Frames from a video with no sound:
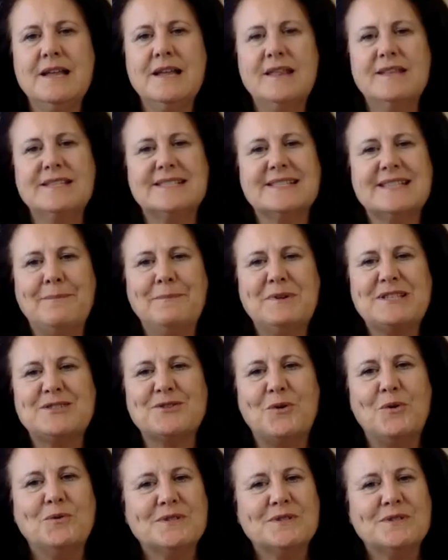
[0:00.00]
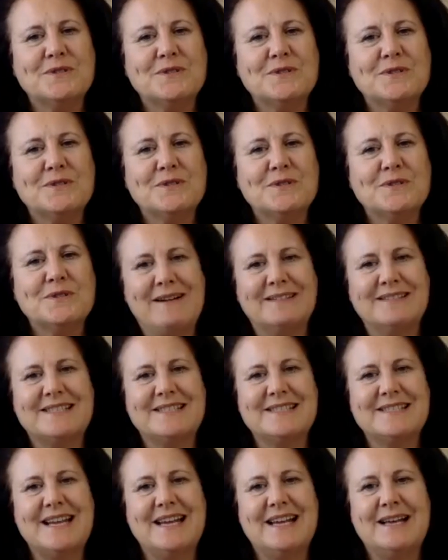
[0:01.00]
This summit's also about
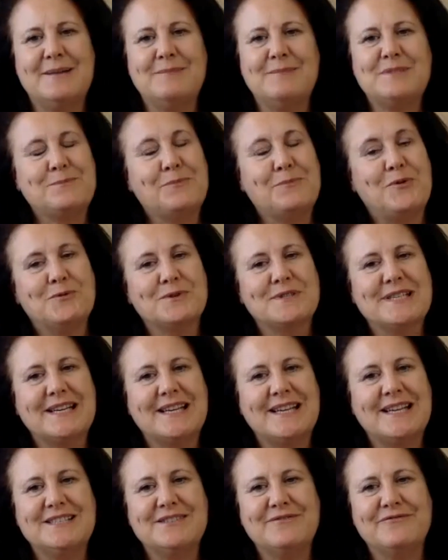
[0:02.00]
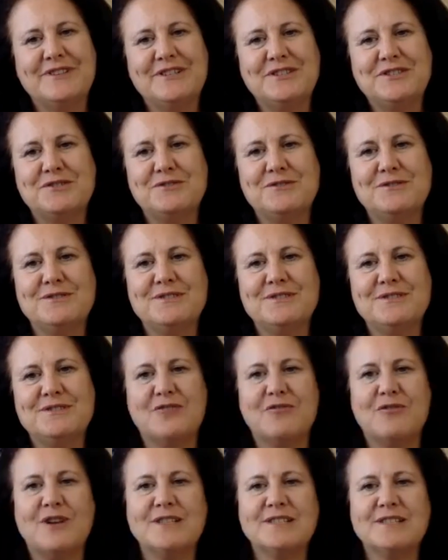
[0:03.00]
supporting individuals
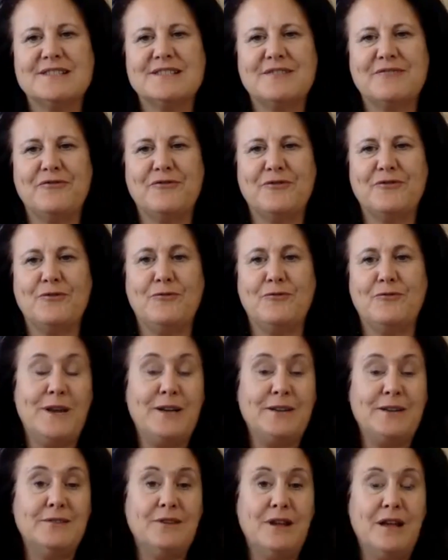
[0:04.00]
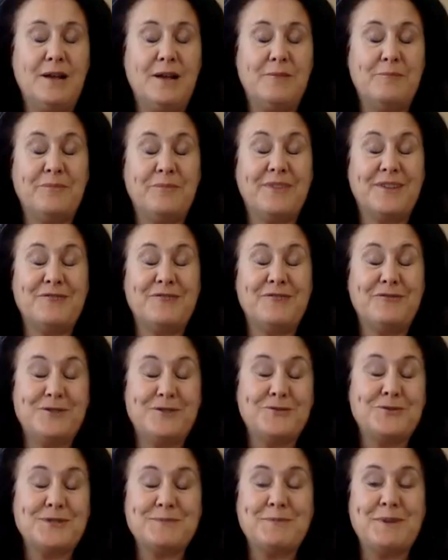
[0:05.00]
across the
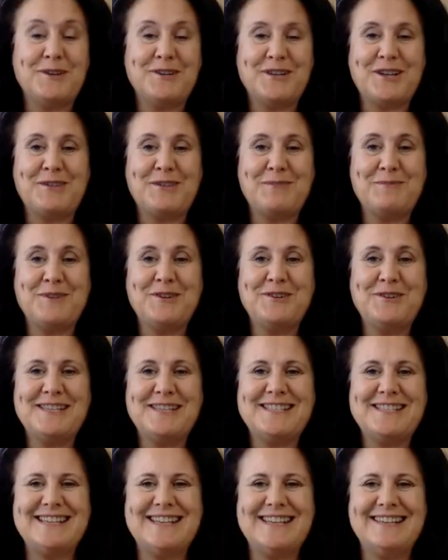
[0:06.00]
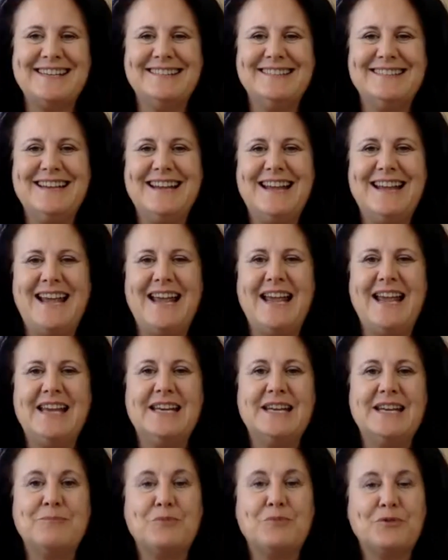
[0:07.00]
first responder community
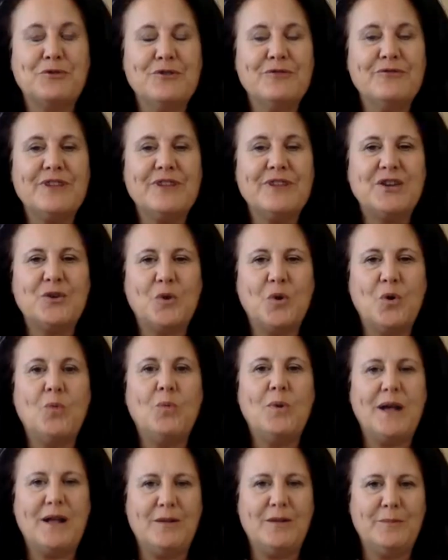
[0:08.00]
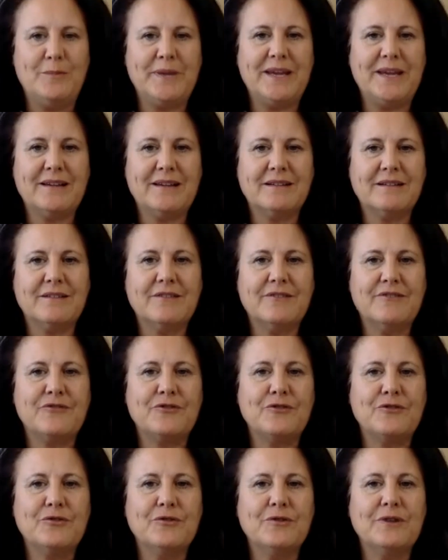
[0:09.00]
in improving your well-being
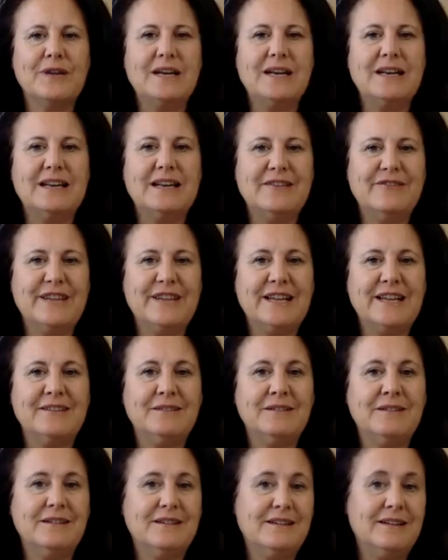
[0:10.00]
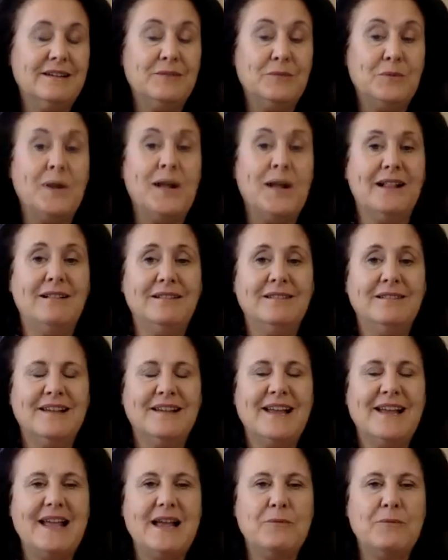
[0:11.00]
through living well,
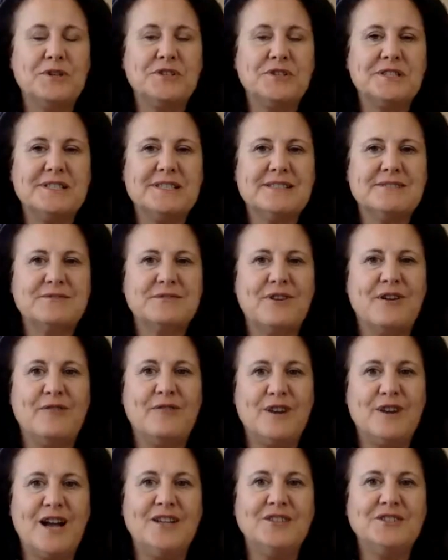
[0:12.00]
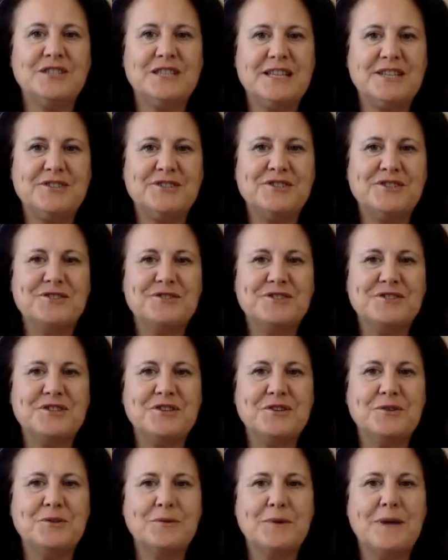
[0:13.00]
which is largely due
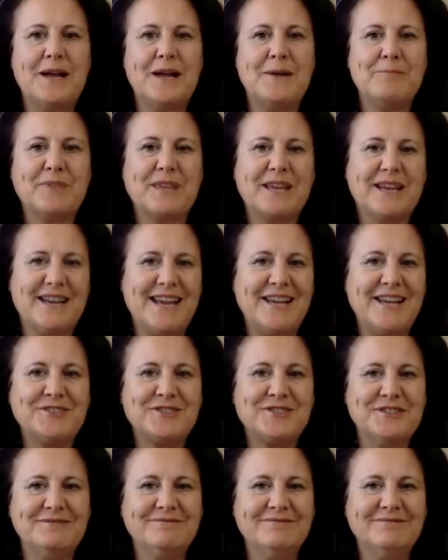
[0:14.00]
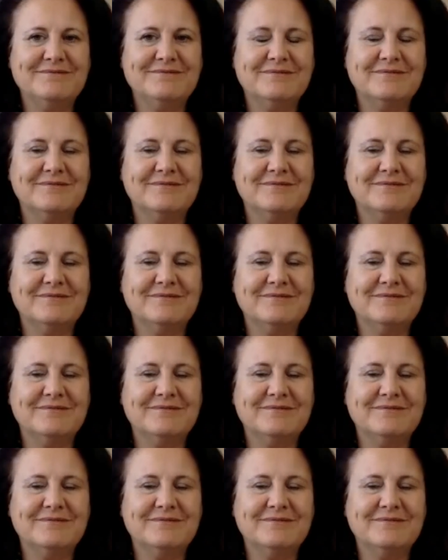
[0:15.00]
to connection,